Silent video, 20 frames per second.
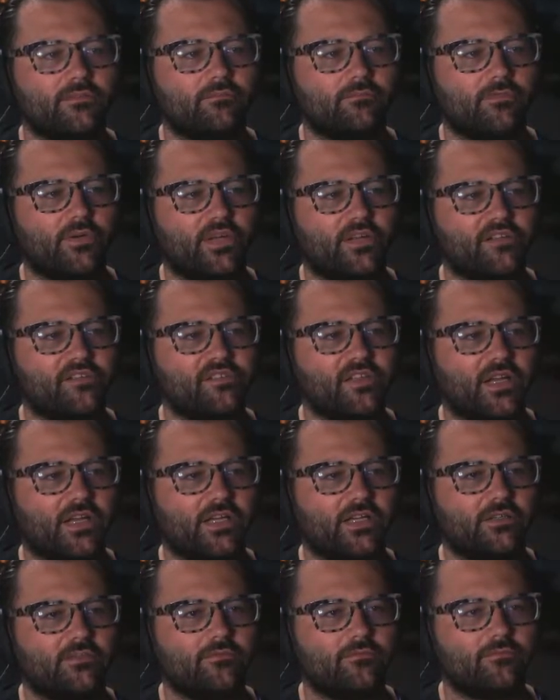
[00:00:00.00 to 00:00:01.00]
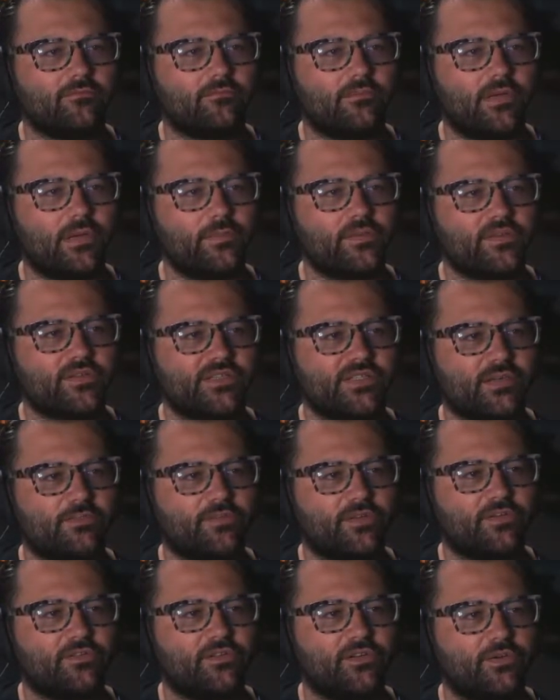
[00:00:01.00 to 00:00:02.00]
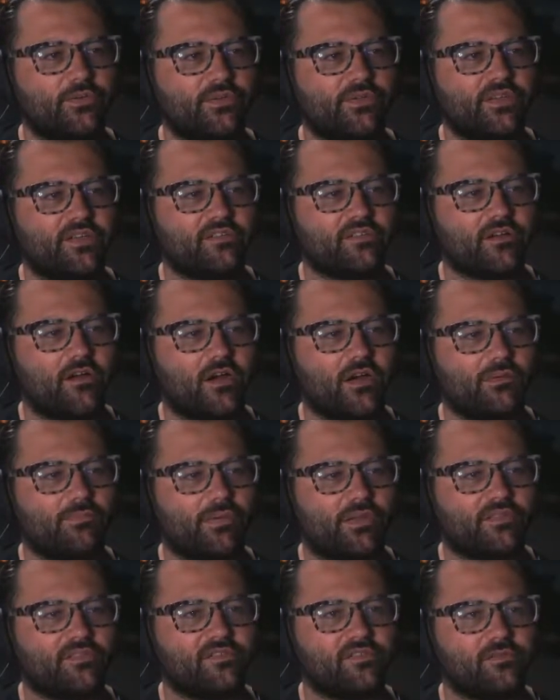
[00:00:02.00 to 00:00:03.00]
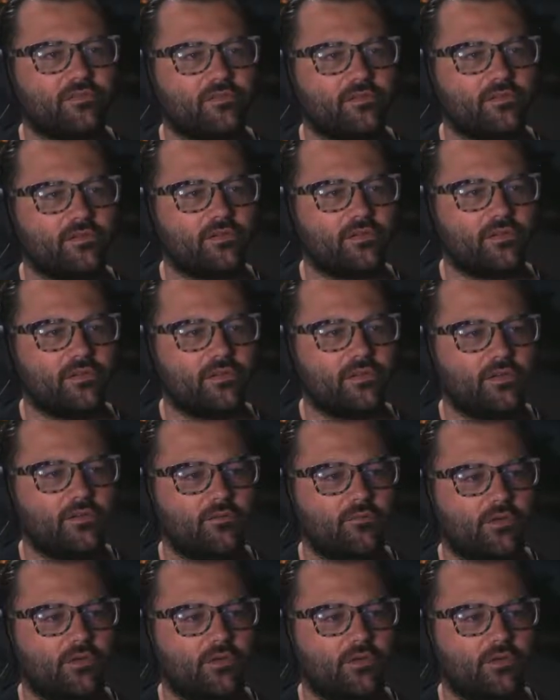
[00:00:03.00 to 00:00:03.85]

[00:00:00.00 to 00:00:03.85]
Wait a second. Maybe there's something to do with these carpets. What